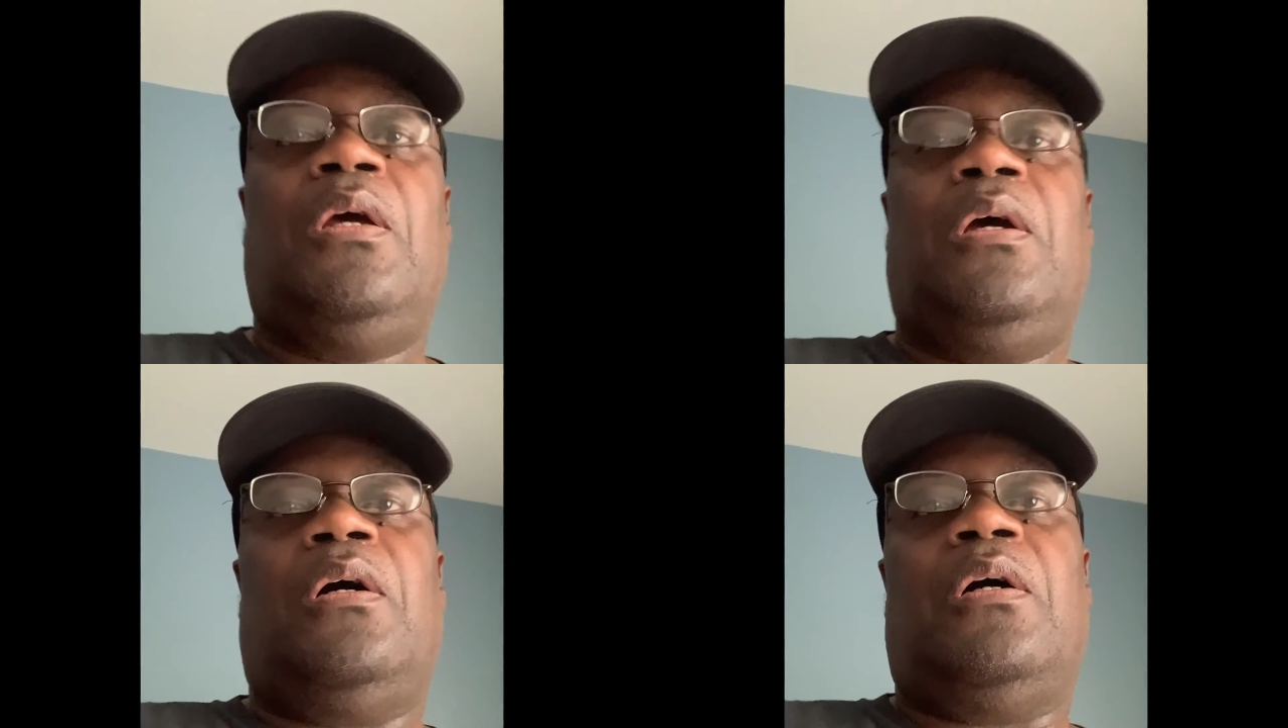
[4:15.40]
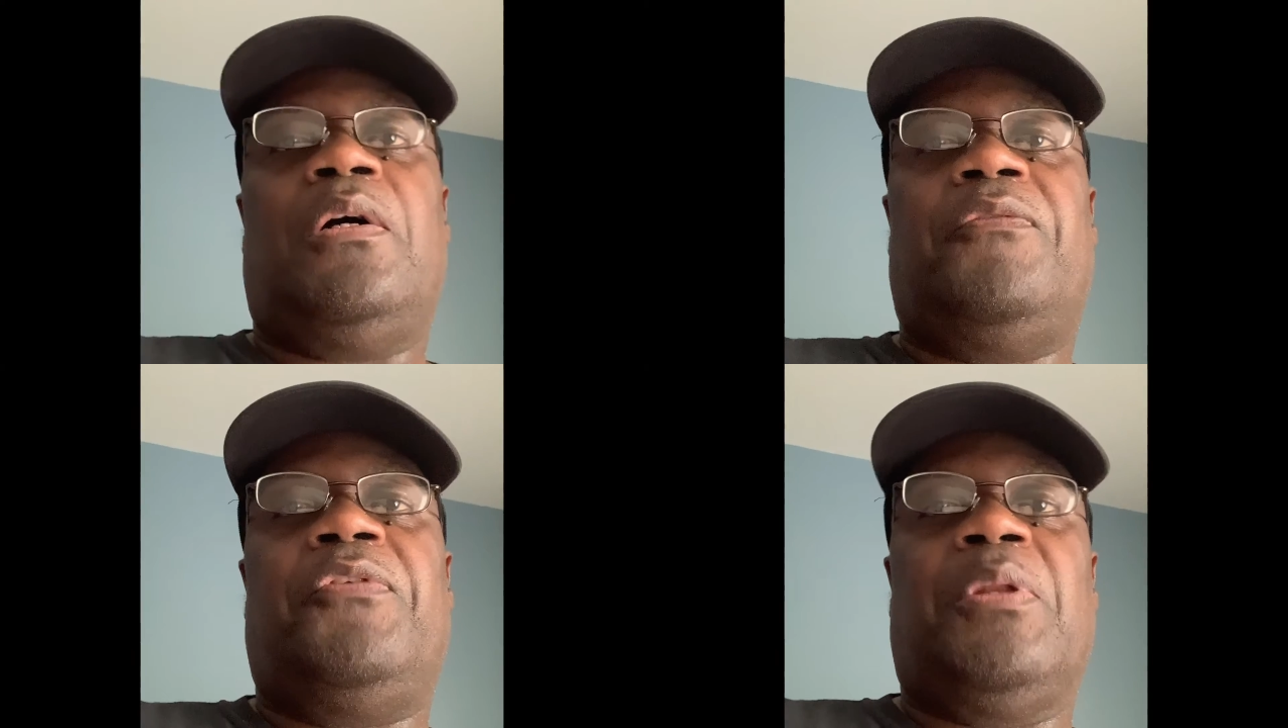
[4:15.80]

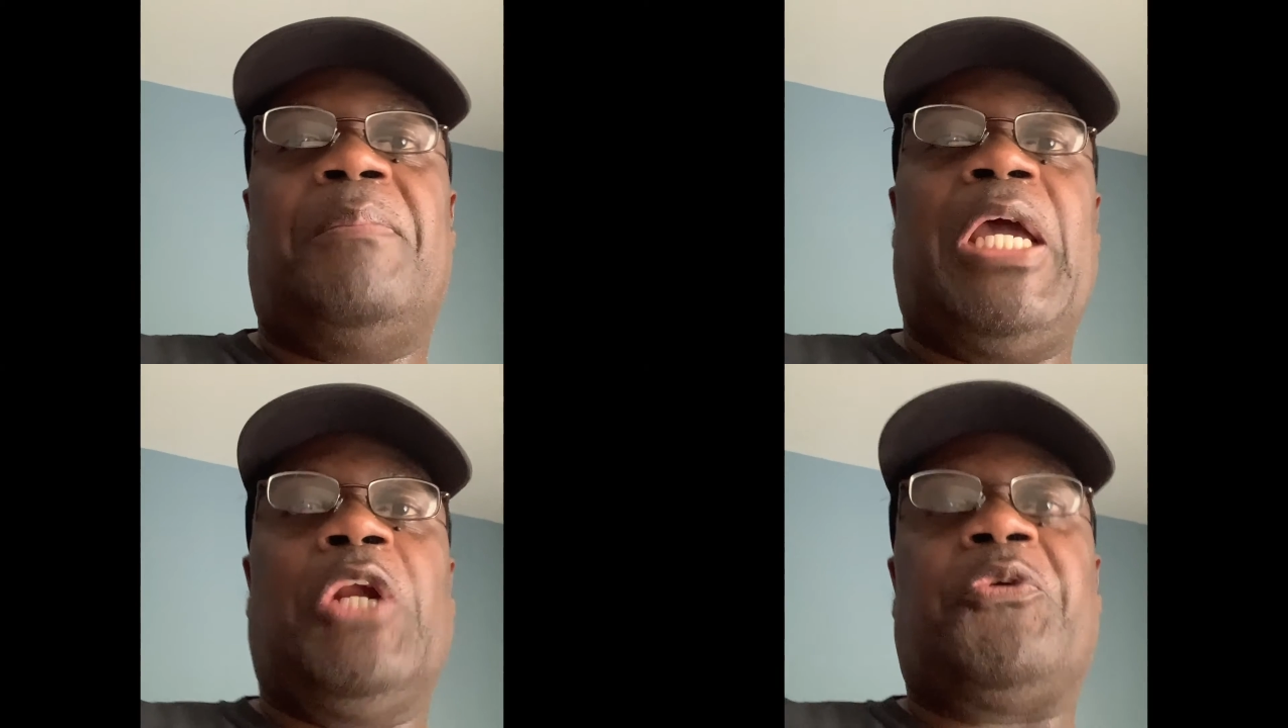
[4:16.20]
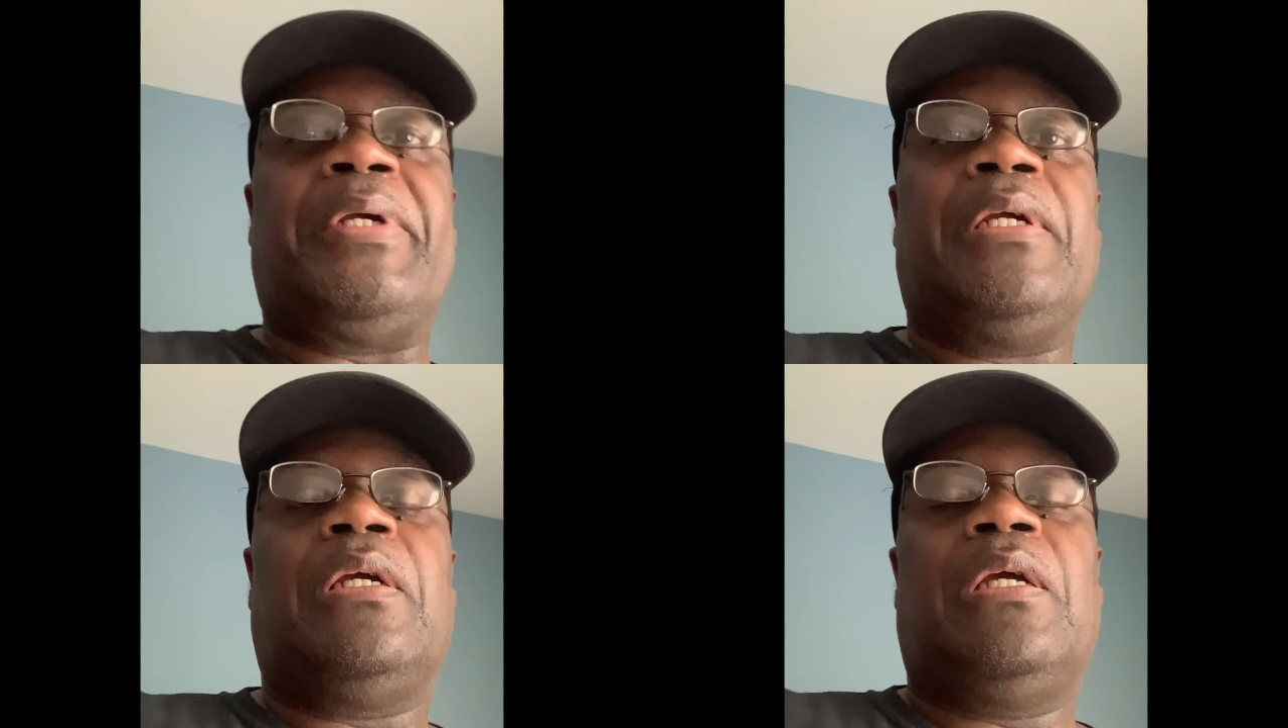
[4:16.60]
for the
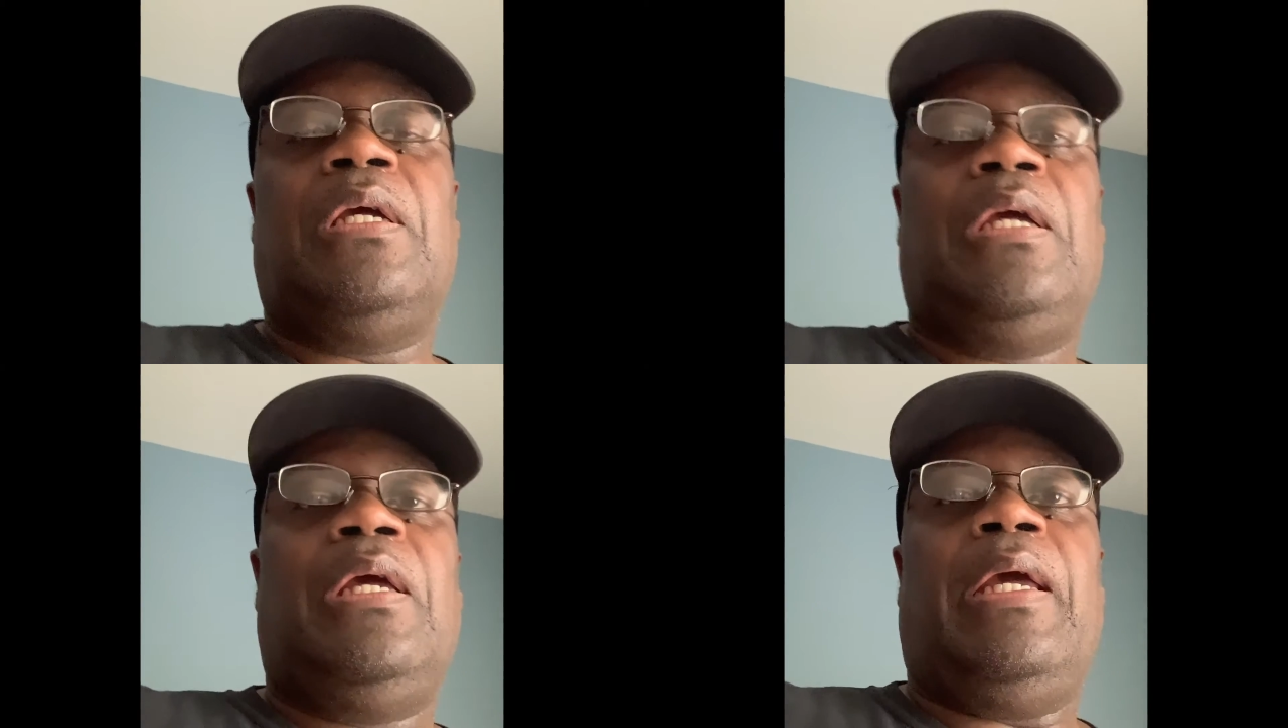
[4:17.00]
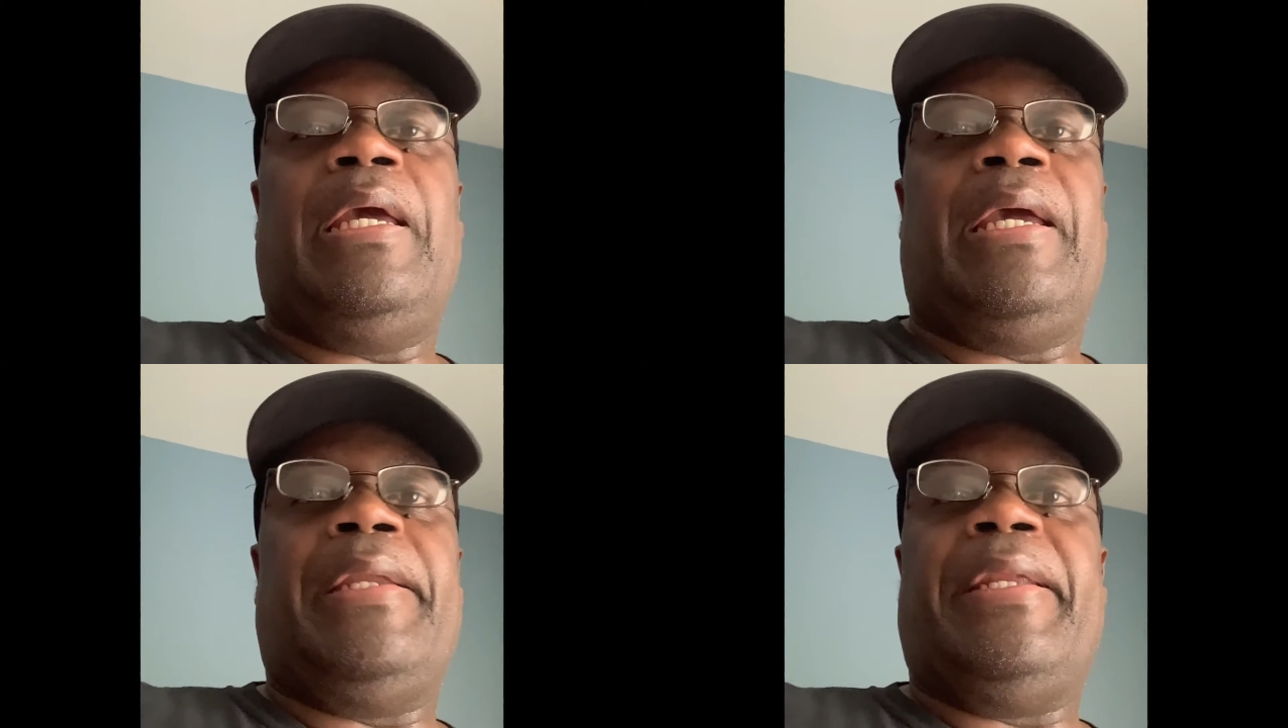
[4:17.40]
battery,
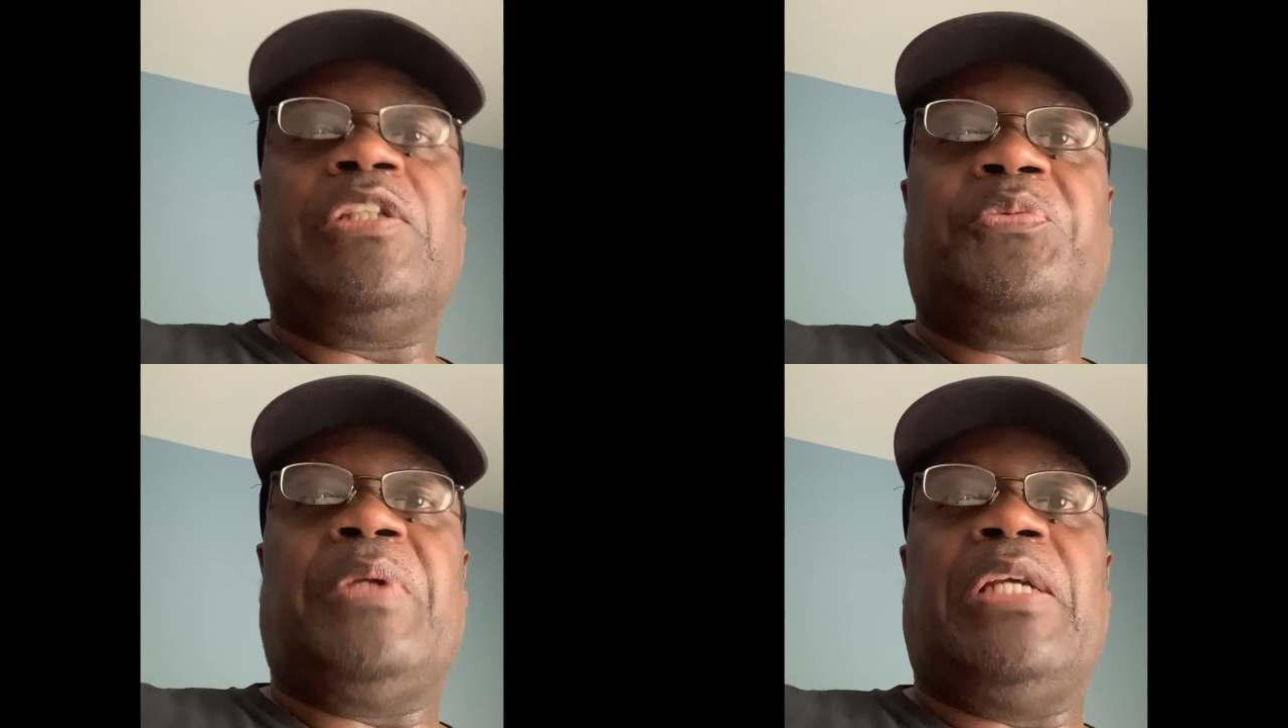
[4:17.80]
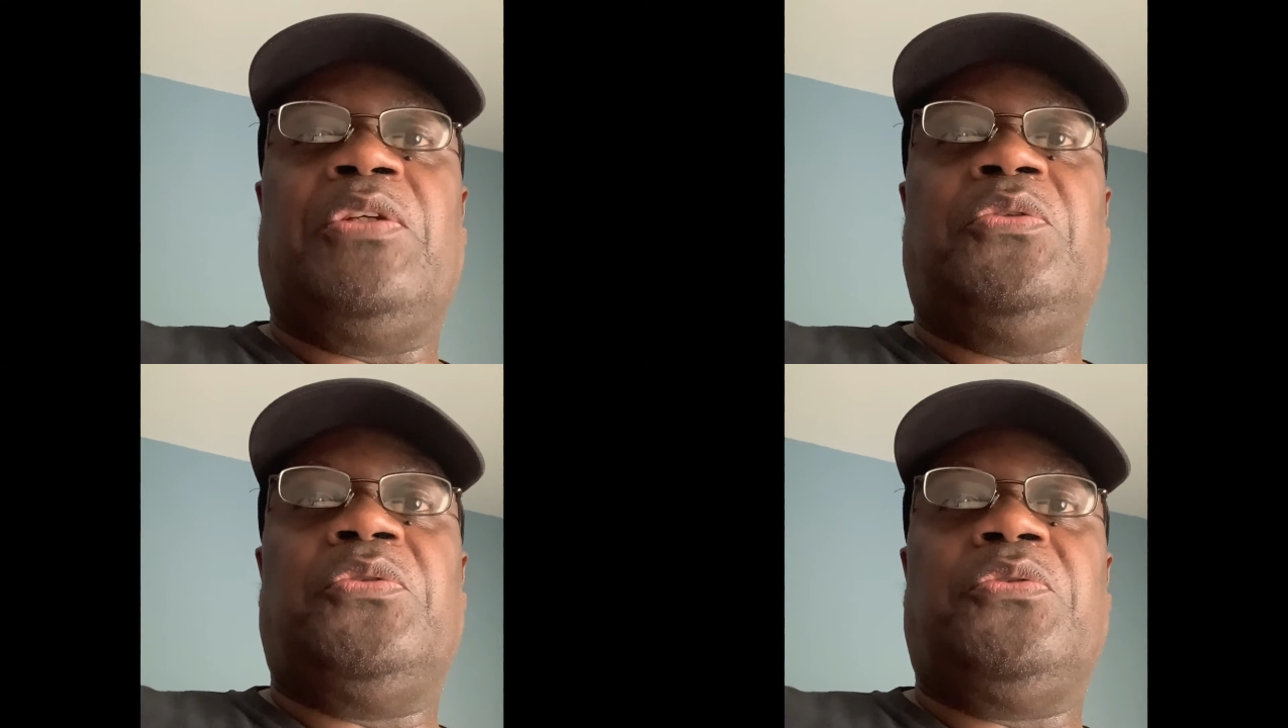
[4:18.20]
and that's what I
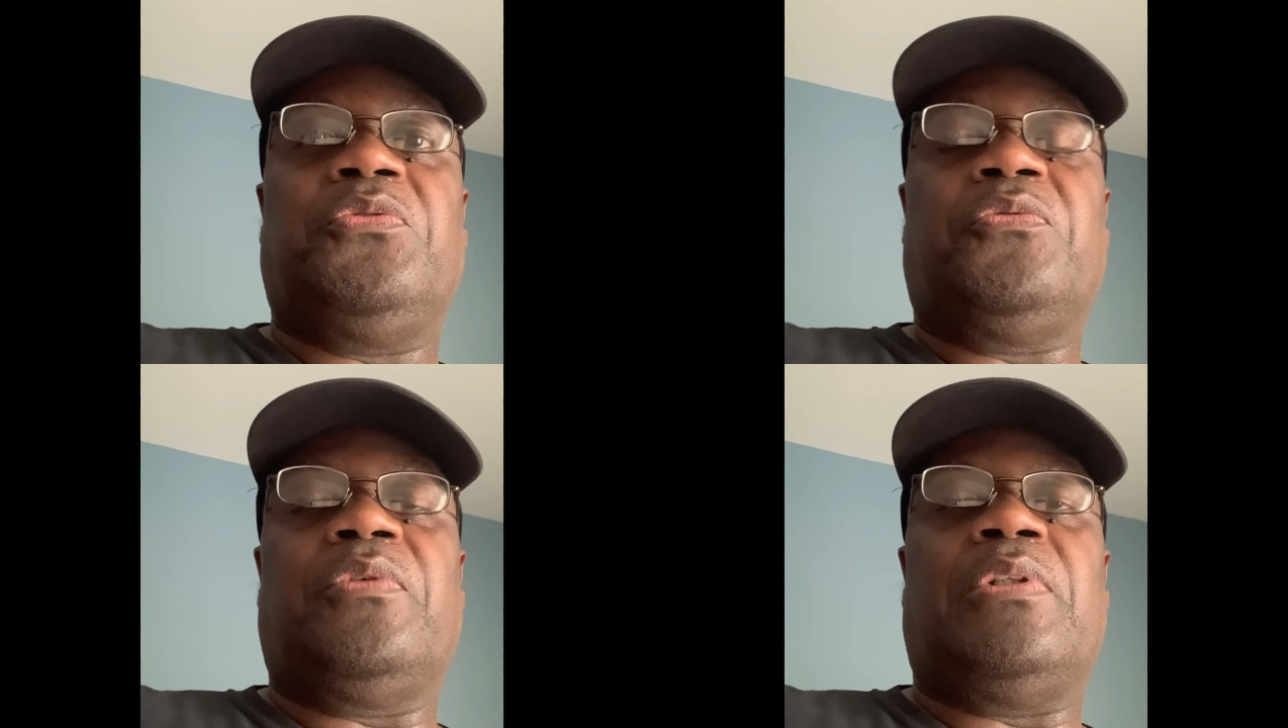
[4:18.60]
use.